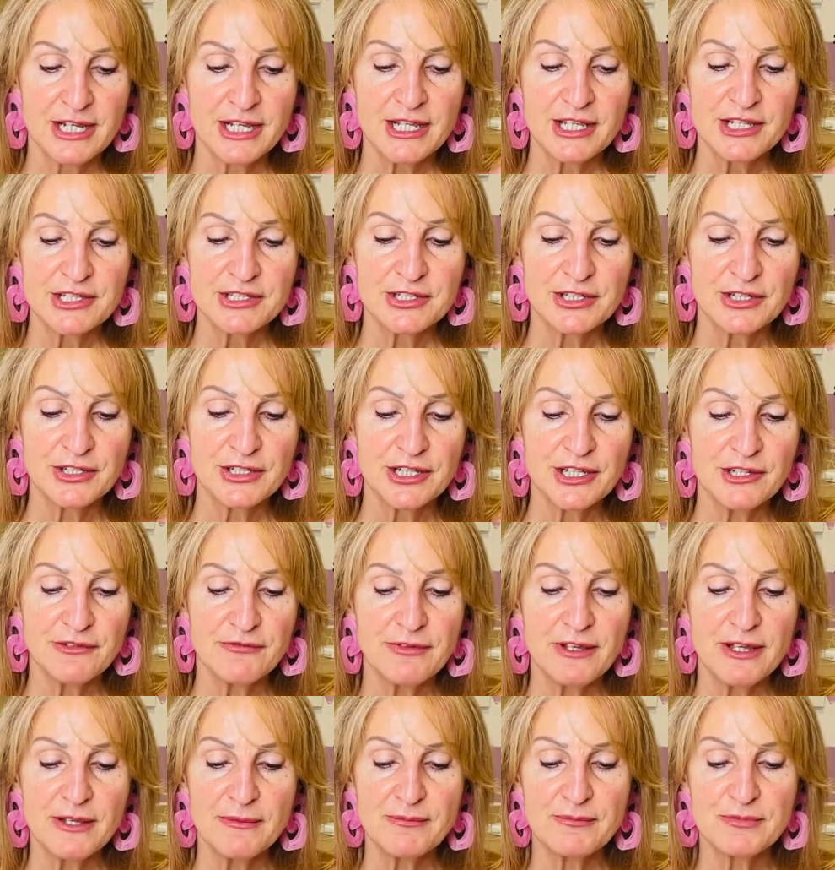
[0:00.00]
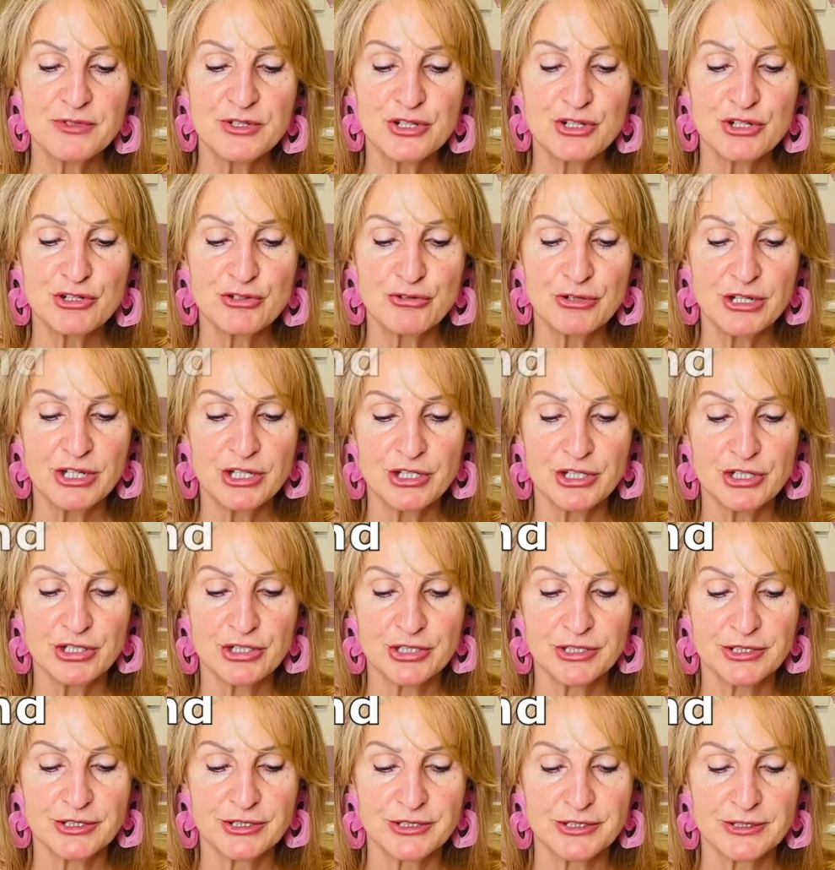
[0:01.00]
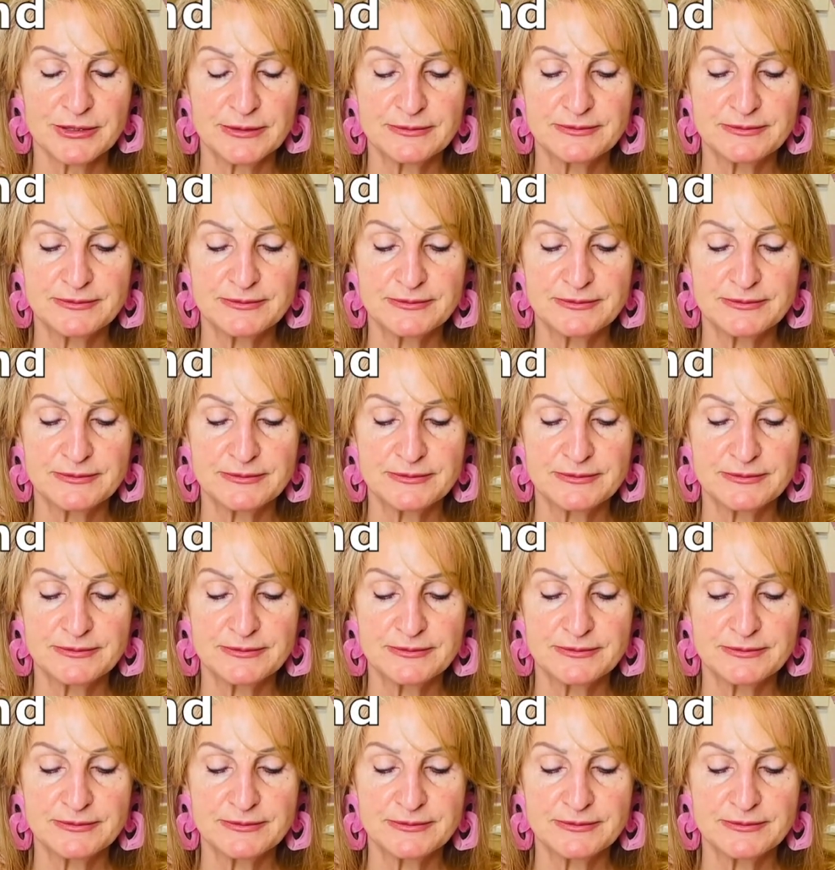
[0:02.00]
So if I stretch it